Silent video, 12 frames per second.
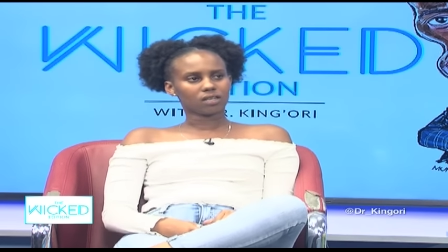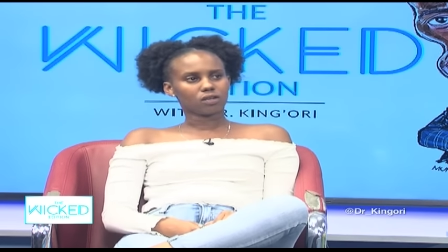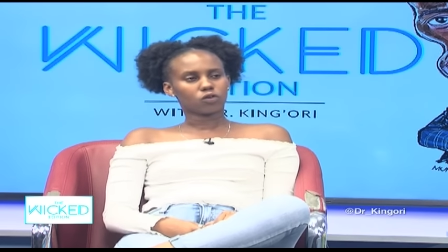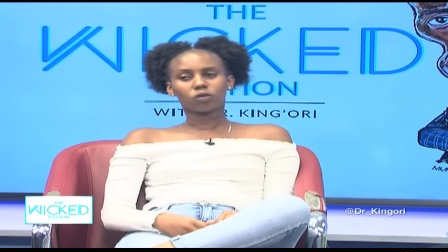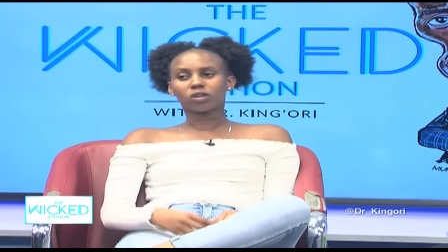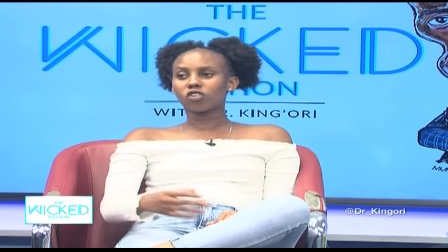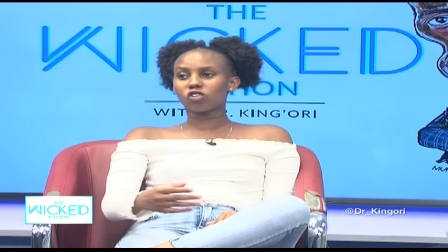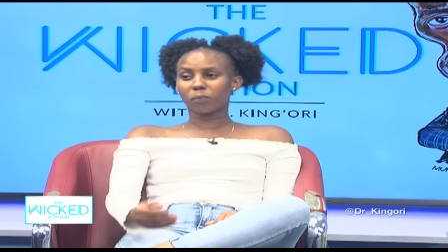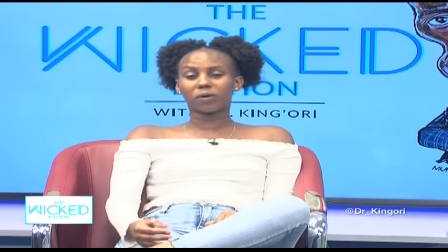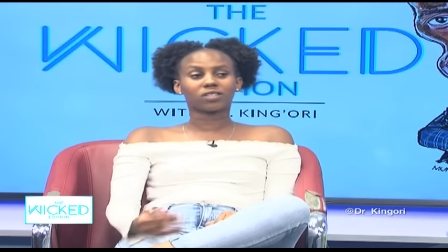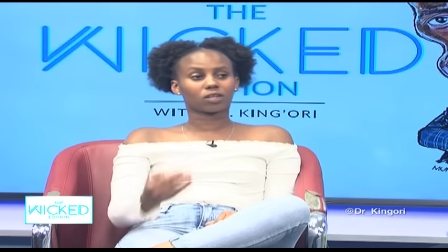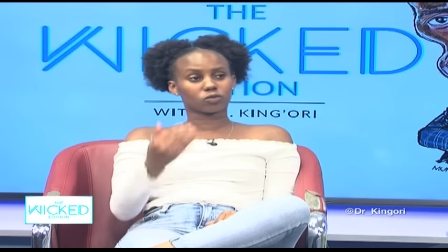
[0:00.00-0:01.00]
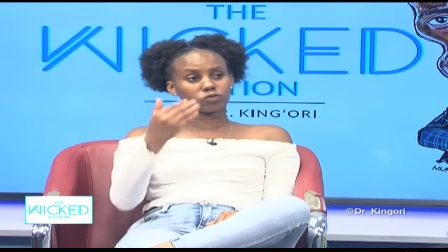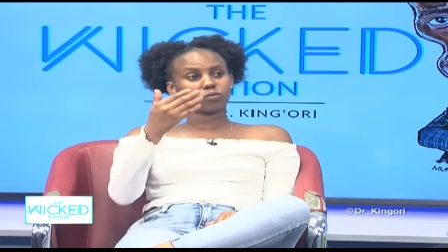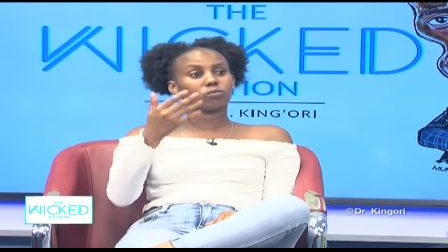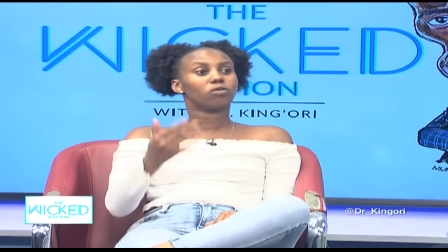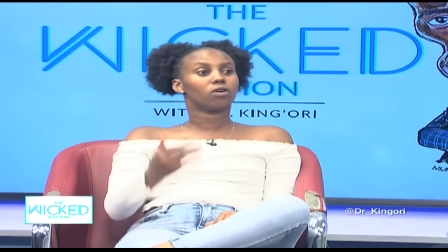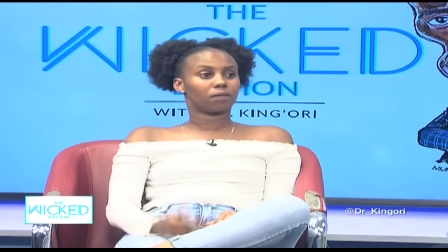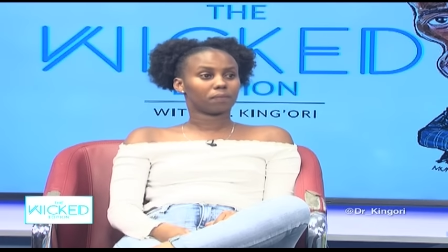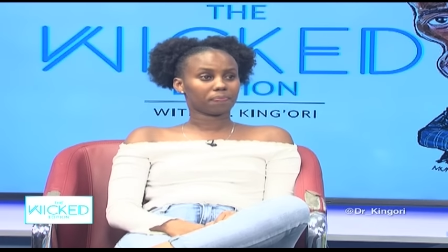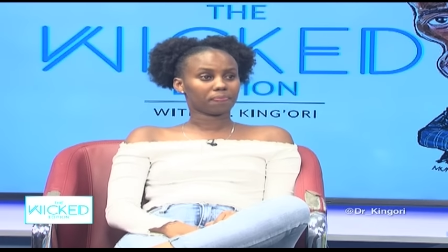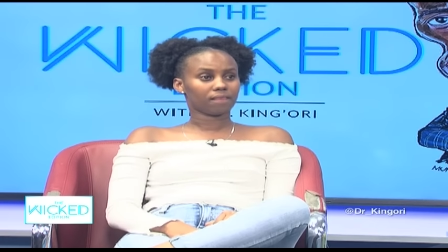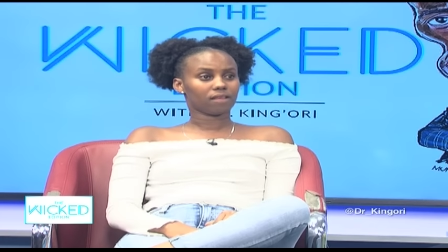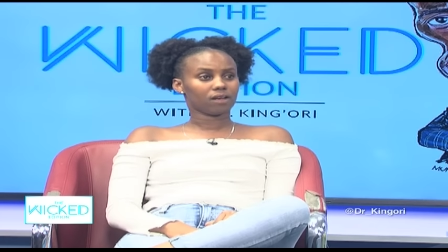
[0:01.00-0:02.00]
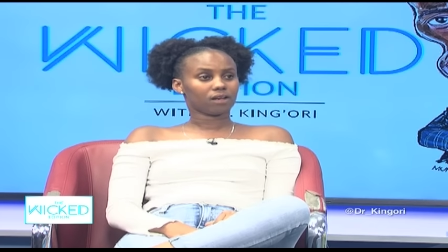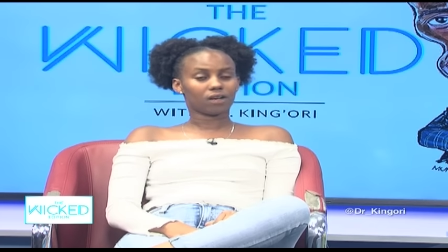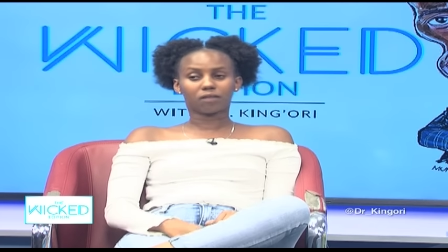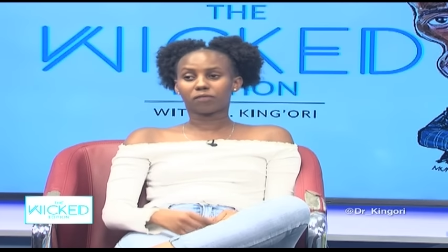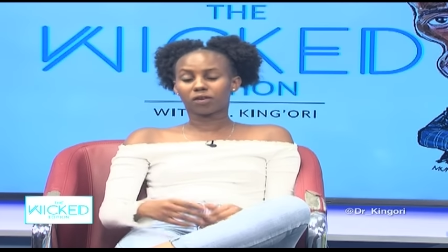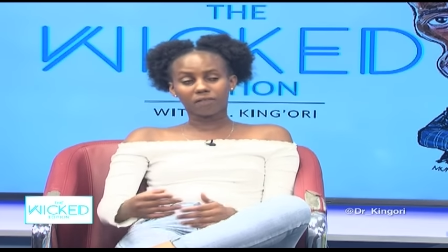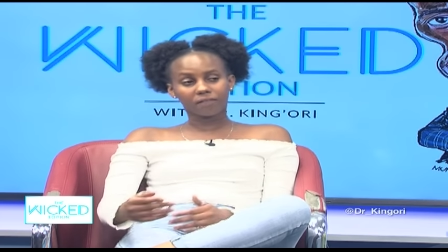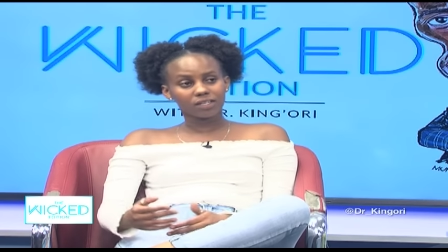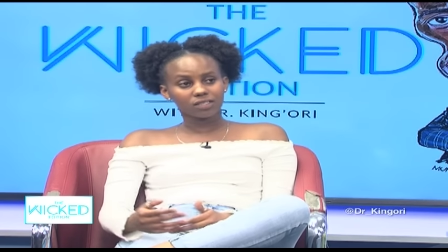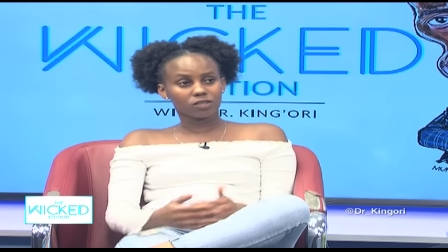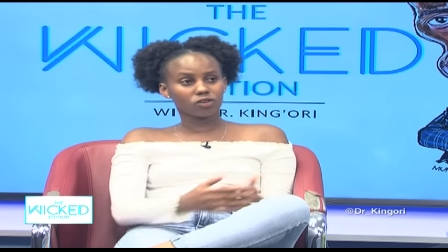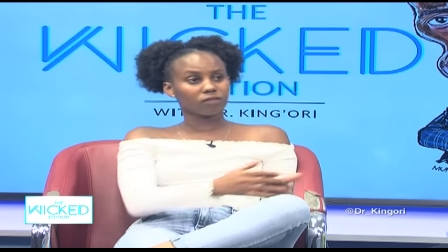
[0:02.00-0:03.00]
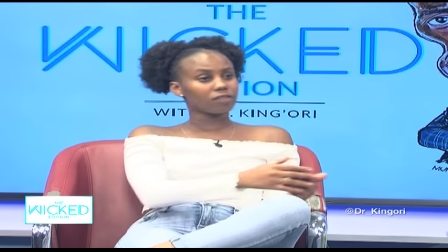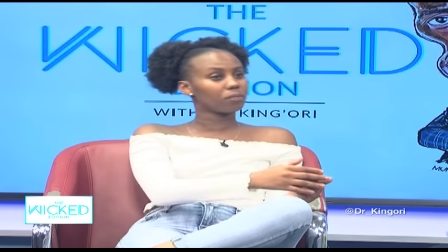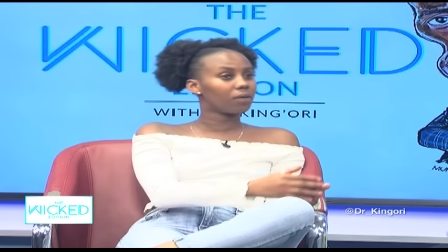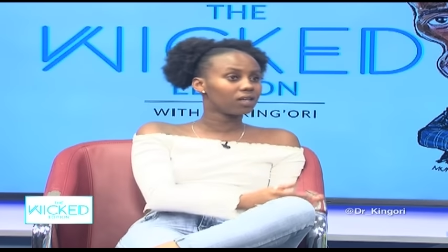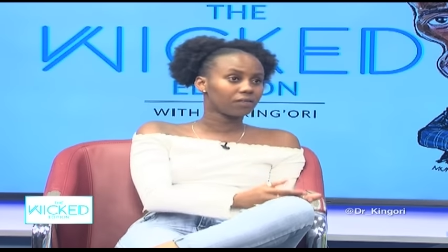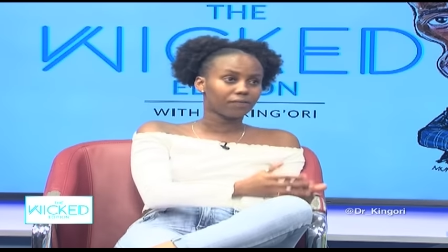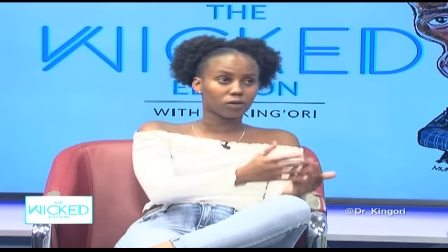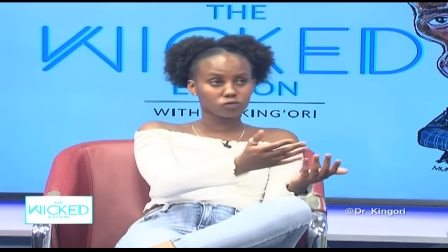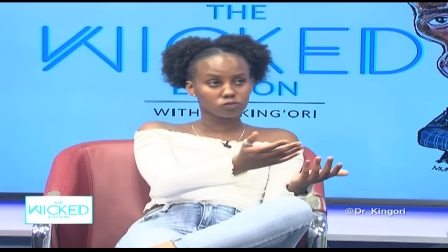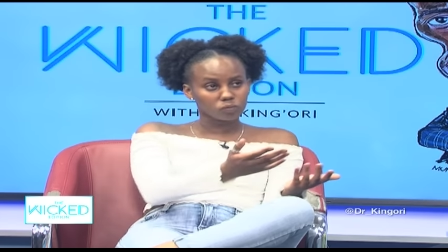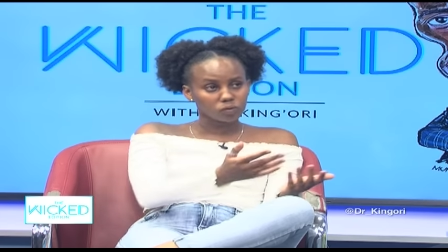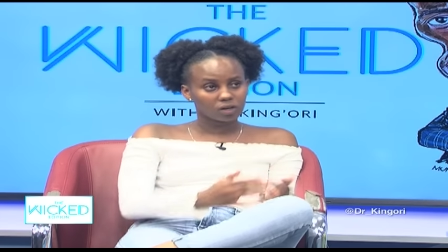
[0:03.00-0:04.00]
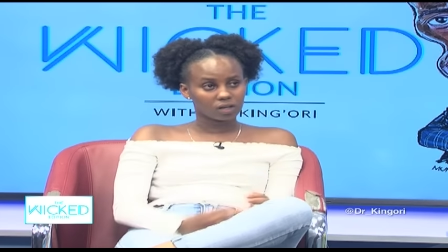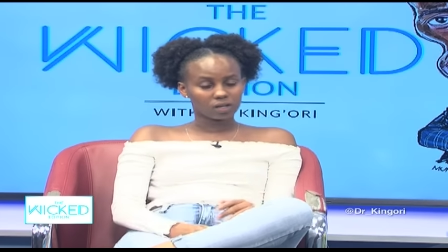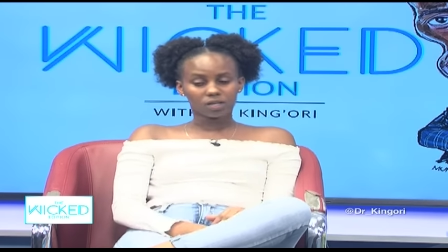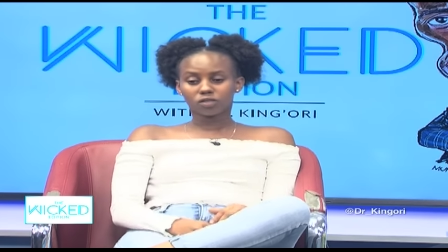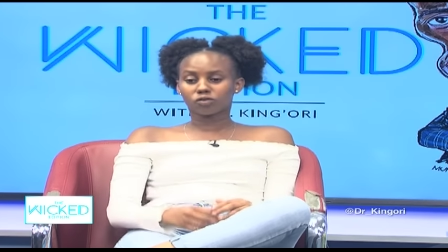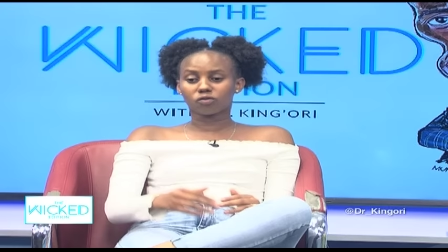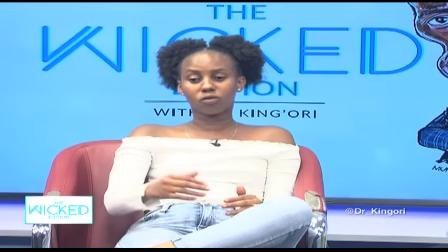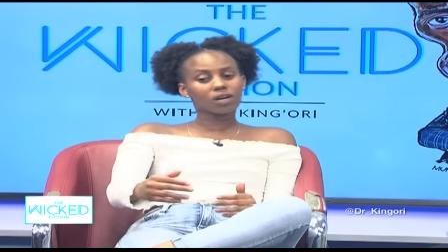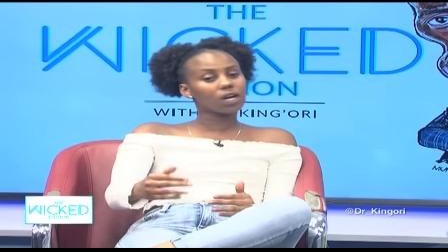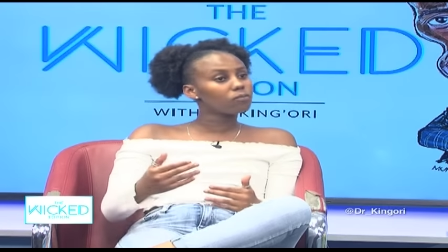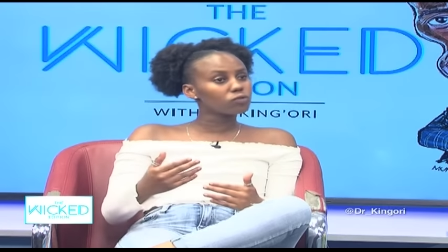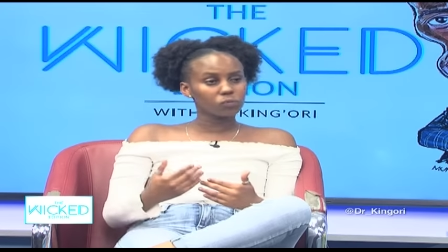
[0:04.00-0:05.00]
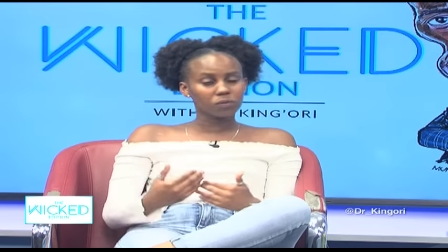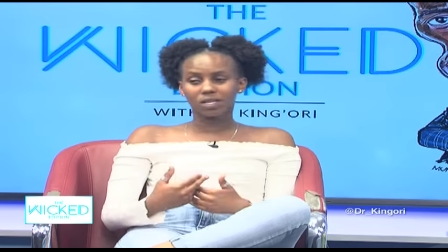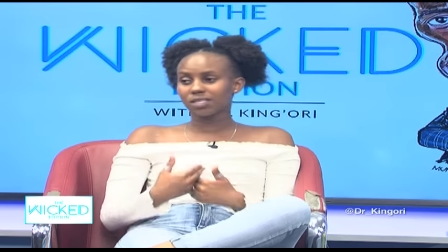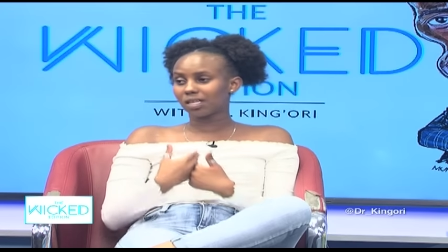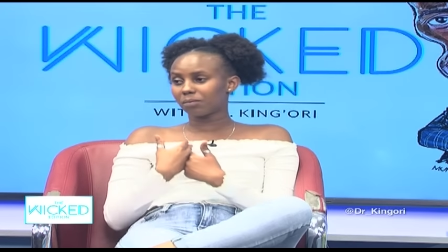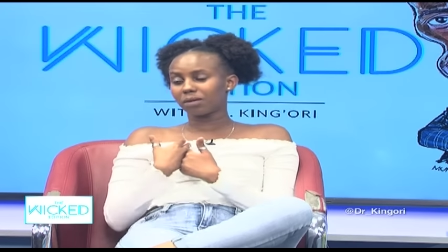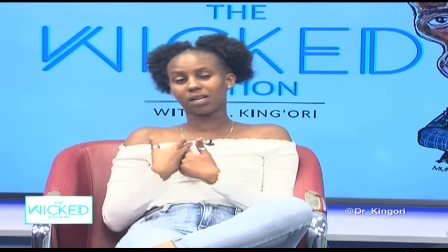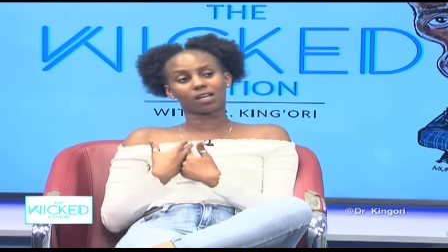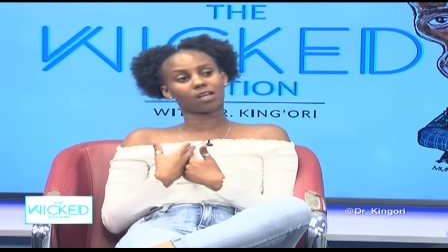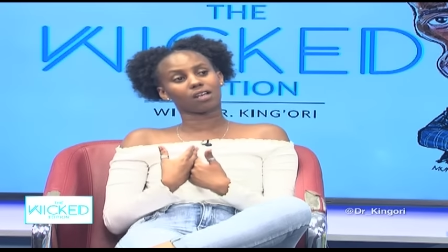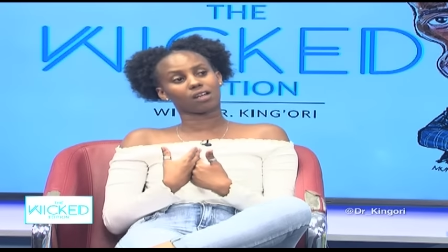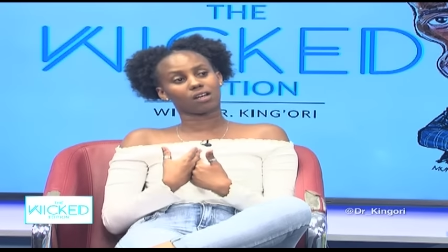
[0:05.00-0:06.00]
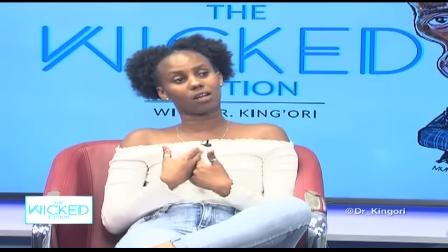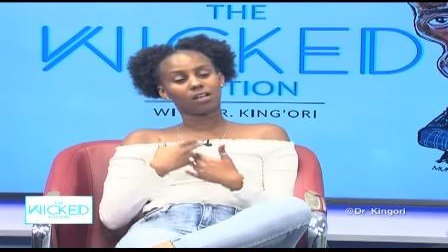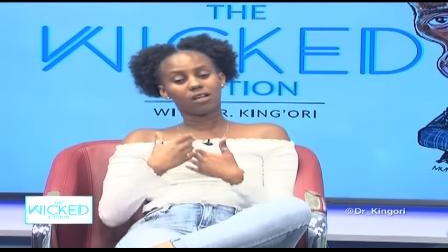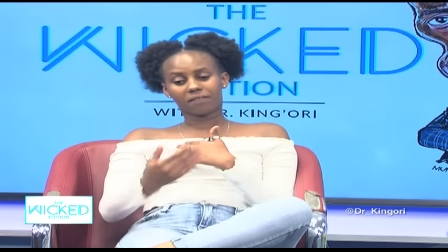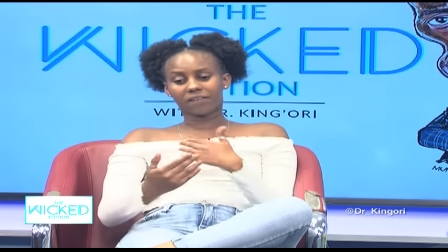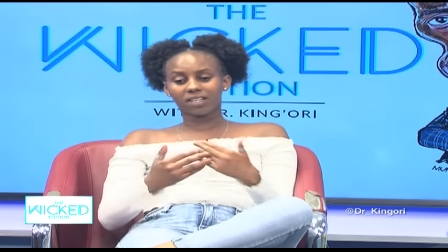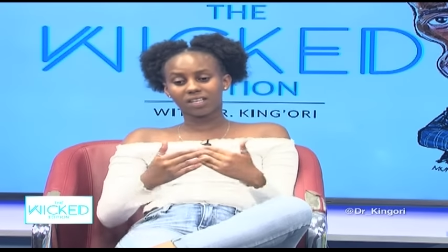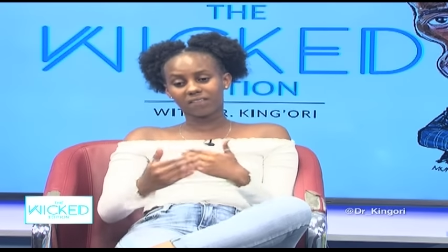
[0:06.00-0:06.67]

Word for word: Uki drop out kusumbua. Now if you have kids, they don't have the money for kusumbua. So don't come to me and tell me, Kalala, I'm